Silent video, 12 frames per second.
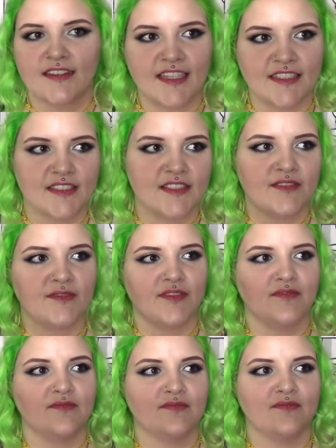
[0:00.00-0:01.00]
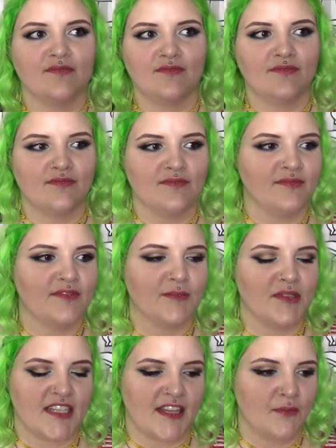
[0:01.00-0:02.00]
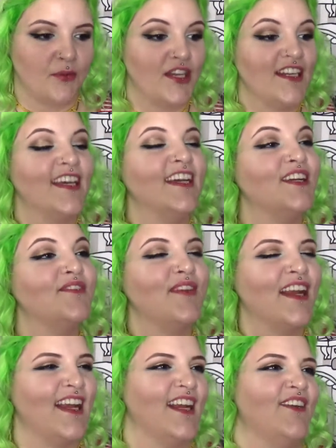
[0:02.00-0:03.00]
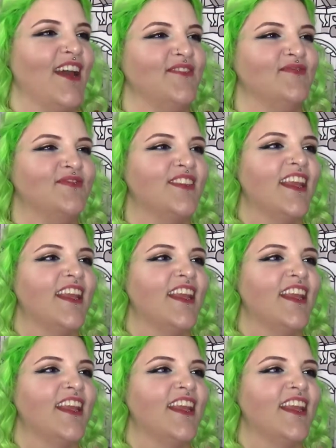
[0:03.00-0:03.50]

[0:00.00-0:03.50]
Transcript: that's beside the point. But anyway.